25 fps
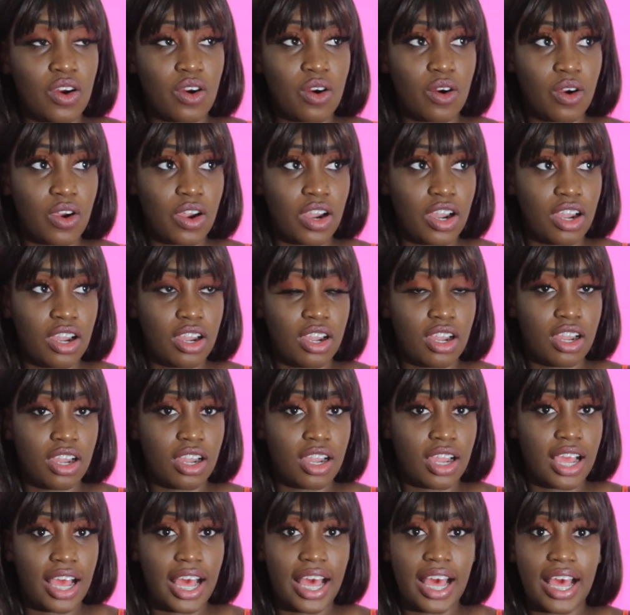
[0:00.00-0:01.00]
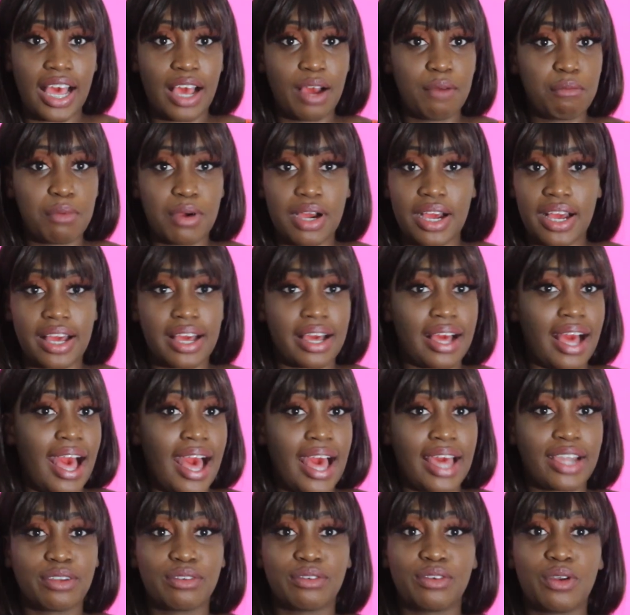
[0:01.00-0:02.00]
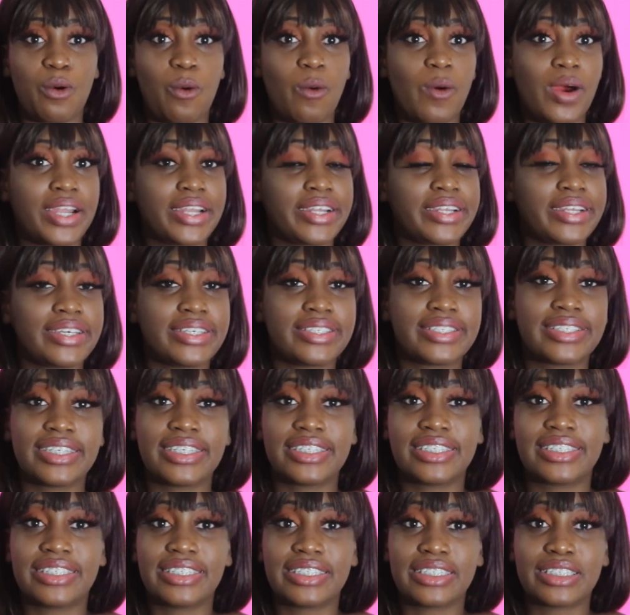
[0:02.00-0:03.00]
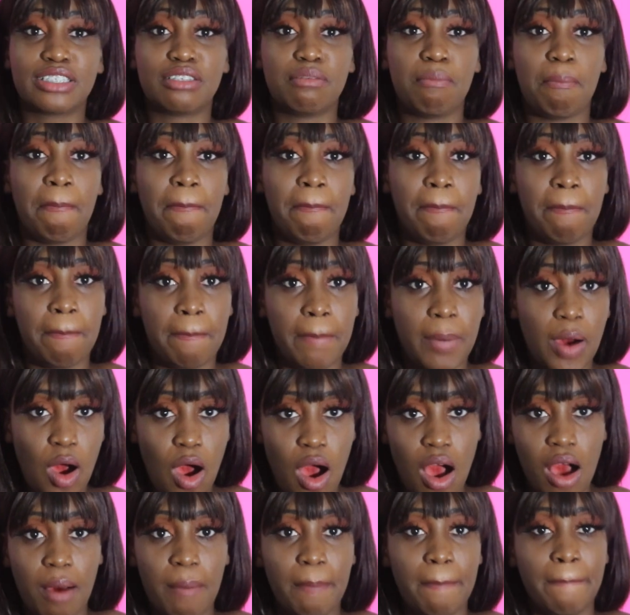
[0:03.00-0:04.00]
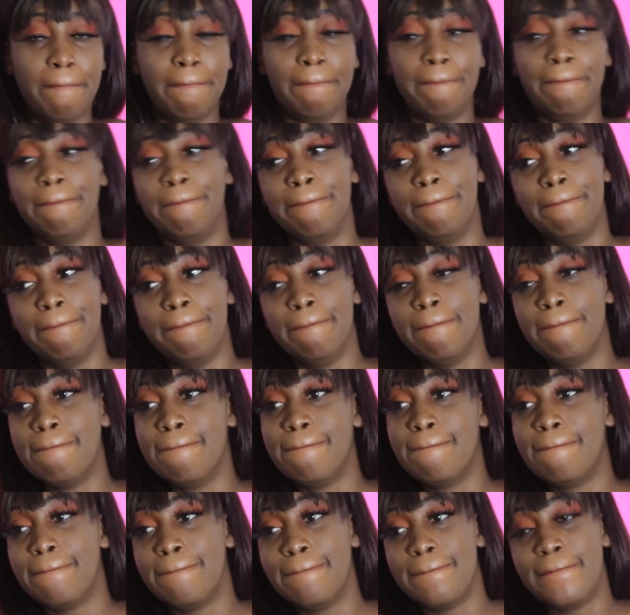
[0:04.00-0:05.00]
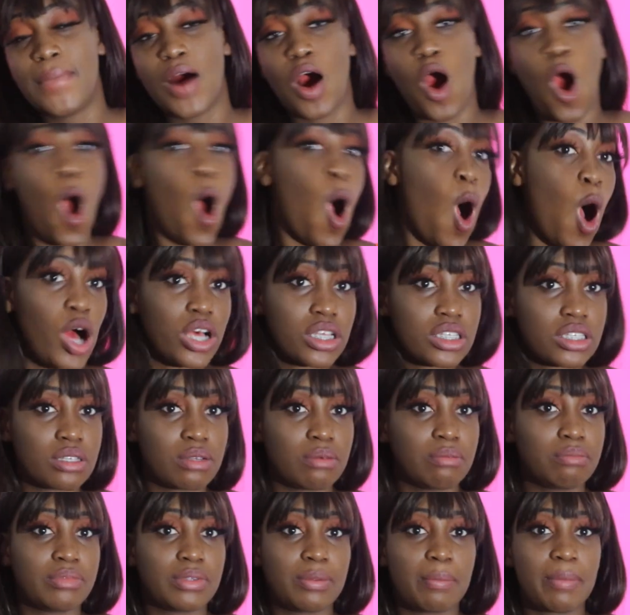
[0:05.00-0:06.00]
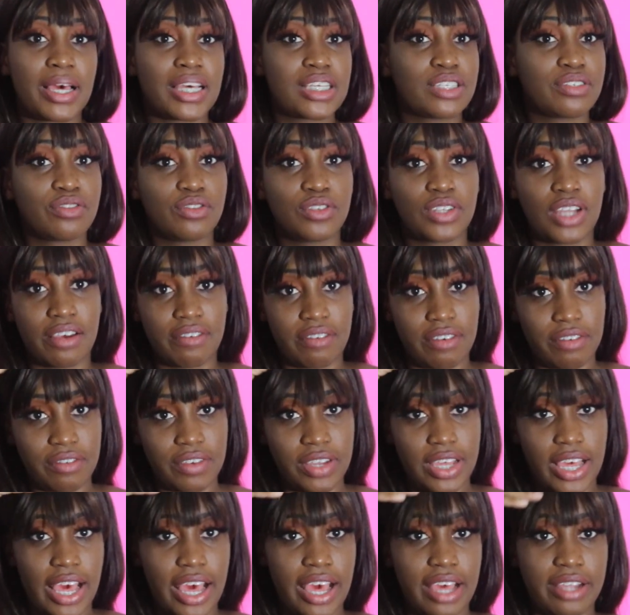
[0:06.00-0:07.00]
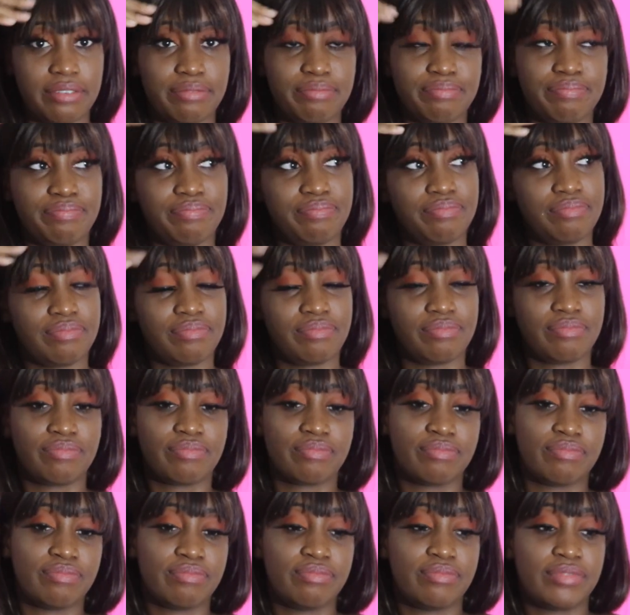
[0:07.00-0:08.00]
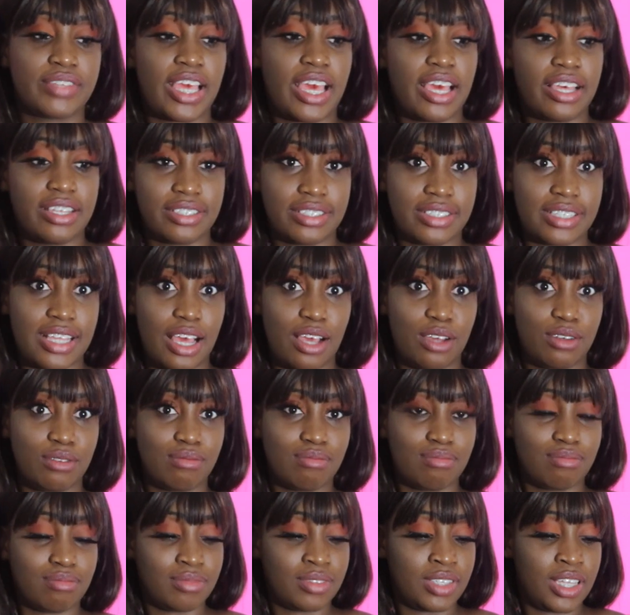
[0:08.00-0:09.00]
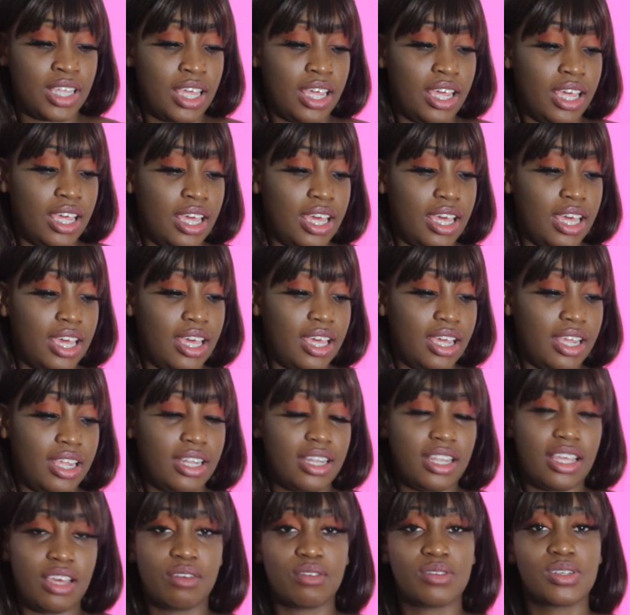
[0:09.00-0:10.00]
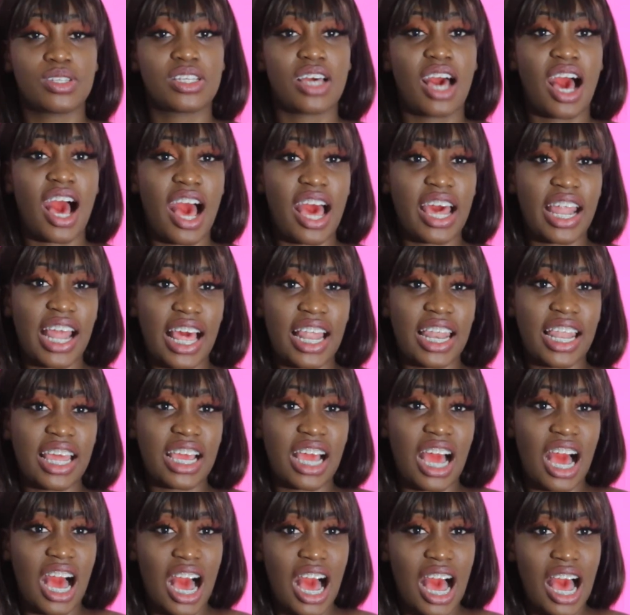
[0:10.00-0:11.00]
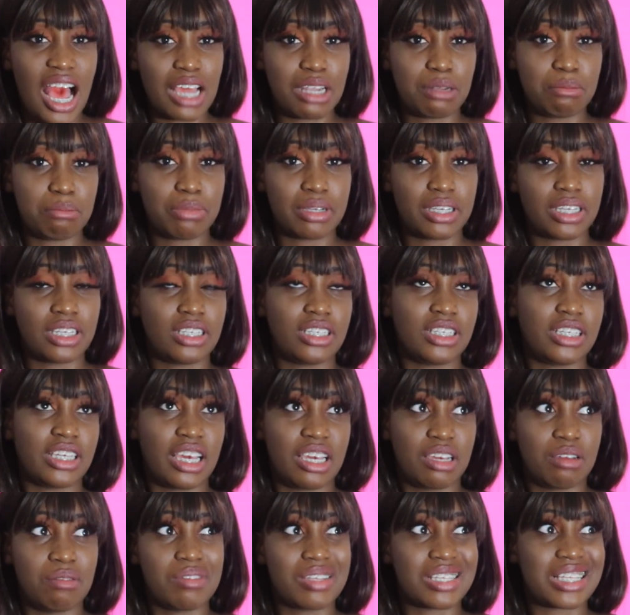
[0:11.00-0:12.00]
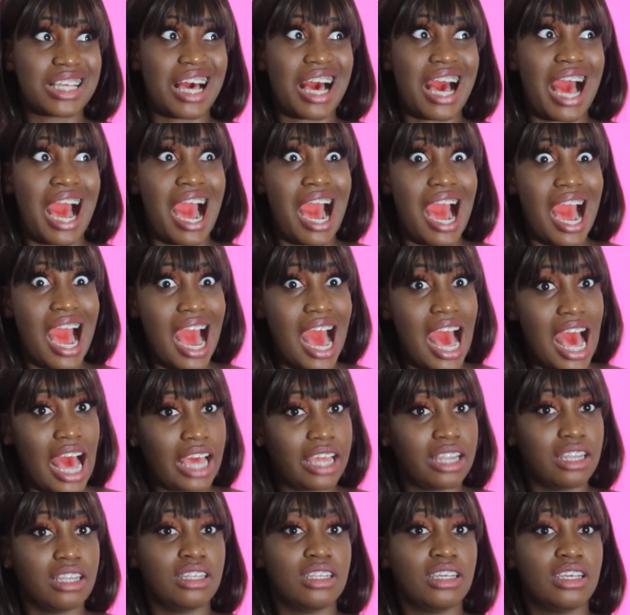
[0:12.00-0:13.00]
Or what, I don't know what it is. It's just bomb. Awesome. The best food I've ever had. Hands down. And it was hot. I like hot, but yeah, it was hot.